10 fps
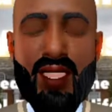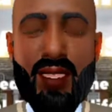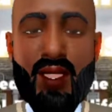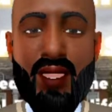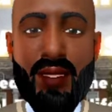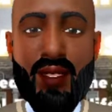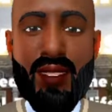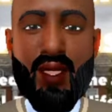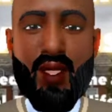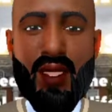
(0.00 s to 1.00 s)
for
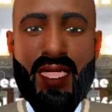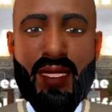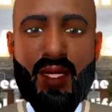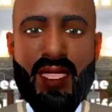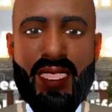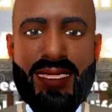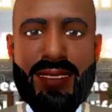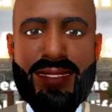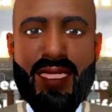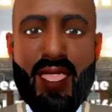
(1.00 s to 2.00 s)
several different
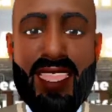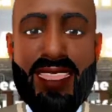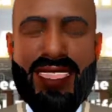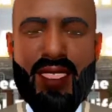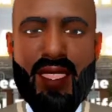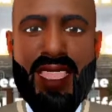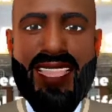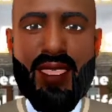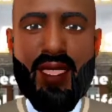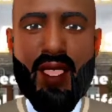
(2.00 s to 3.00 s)
reasons. All right. And the
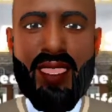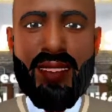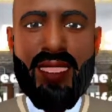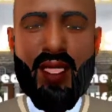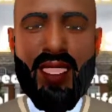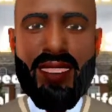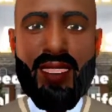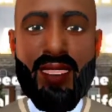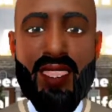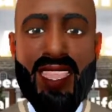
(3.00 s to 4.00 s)
main ones are
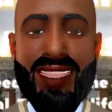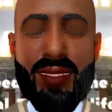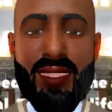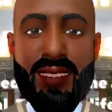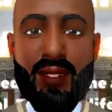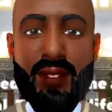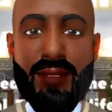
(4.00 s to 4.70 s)
distractions.